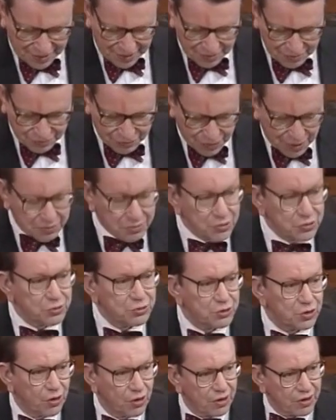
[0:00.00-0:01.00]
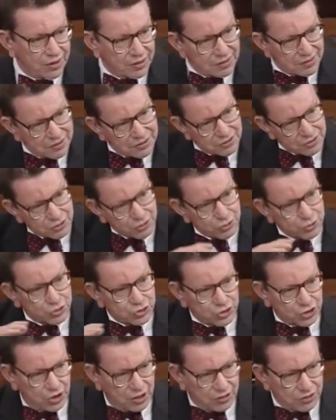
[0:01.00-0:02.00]
from New York, whose
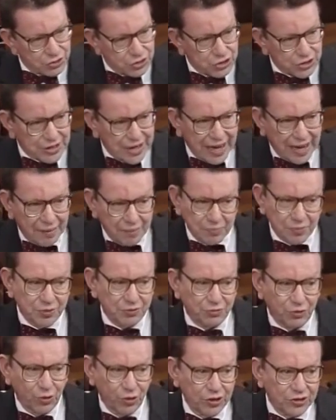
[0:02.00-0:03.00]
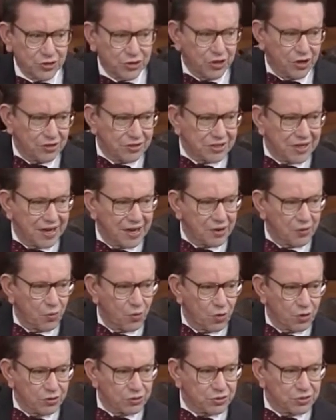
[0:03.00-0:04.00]
charts stop before it starts getting
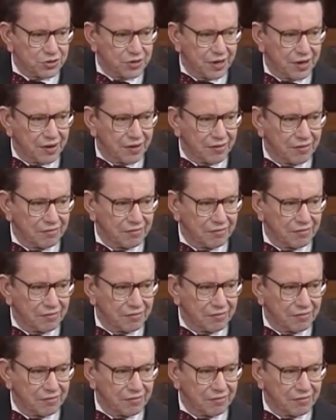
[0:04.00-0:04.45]
worse there.